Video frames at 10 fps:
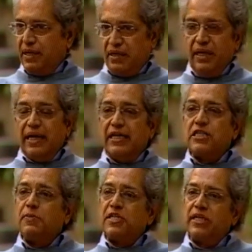and
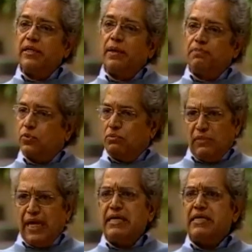especially up
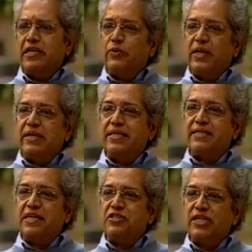19th, 20th
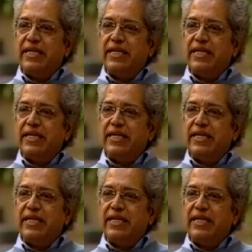century,